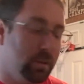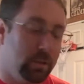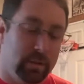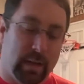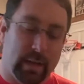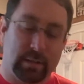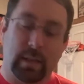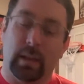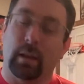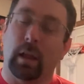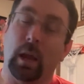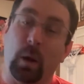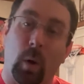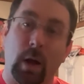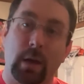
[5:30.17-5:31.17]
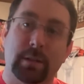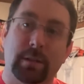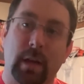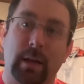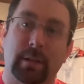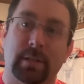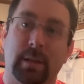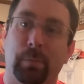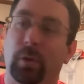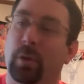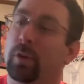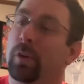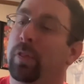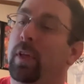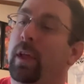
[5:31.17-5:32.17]
Next thing, it was a simple
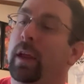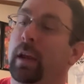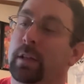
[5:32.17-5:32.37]
little thing.